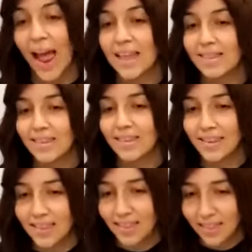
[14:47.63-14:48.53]
And
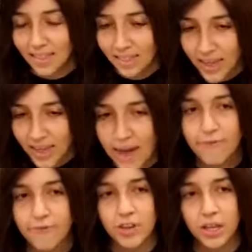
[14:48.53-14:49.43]
that
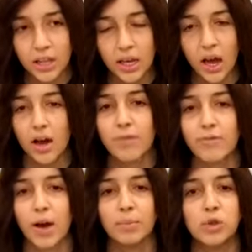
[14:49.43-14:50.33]
feeling of
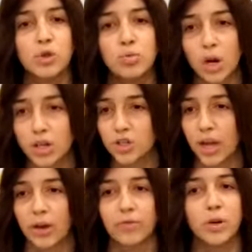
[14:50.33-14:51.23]
I'm too rushed, I
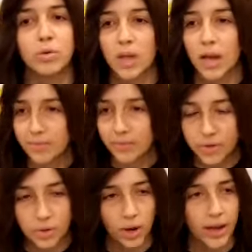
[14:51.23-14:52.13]
have no time for
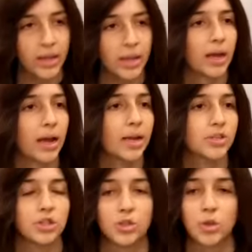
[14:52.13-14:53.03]
you, I
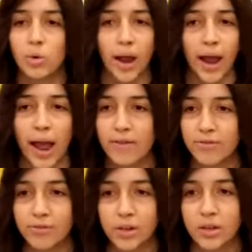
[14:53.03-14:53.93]
just don't have,
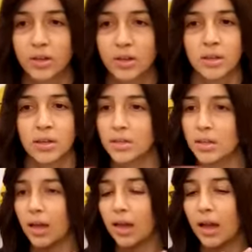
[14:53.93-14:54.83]

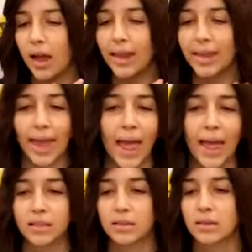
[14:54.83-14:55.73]
I
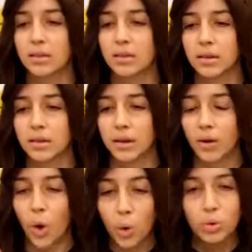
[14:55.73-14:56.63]
can't
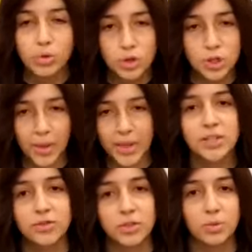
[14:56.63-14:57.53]
hold
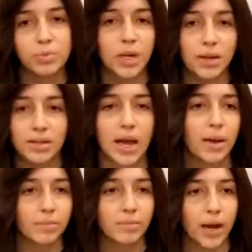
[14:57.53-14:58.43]
space for you because
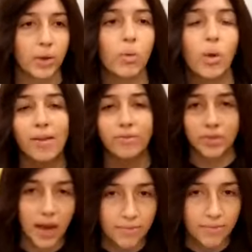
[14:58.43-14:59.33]
I don't have
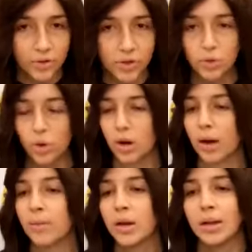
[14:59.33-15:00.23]
time for you,
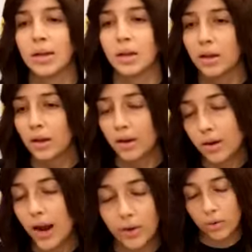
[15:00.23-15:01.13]
or
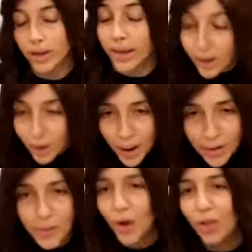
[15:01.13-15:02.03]
I care about
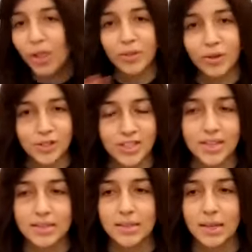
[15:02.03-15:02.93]
you. All of those
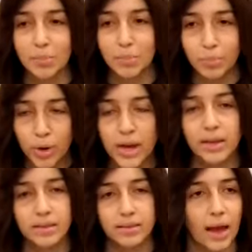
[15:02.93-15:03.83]
things, they
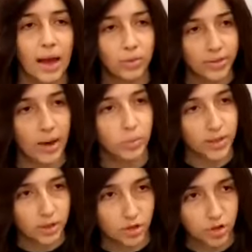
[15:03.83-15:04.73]
break down that
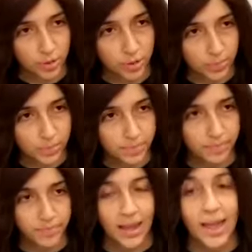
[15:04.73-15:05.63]
relationship.
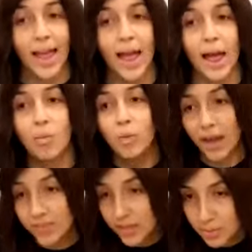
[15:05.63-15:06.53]
And we
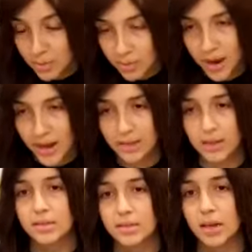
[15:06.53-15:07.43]
have to keep in mind that
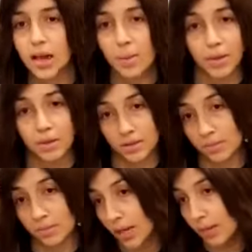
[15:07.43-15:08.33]
it's coming
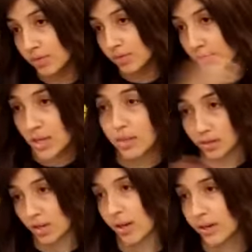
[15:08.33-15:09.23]
sometimes from either
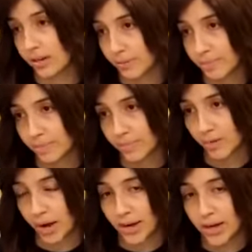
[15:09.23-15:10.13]
side,
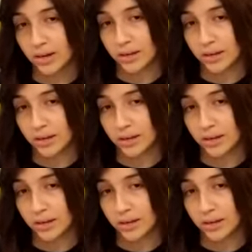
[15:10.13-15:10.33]
right?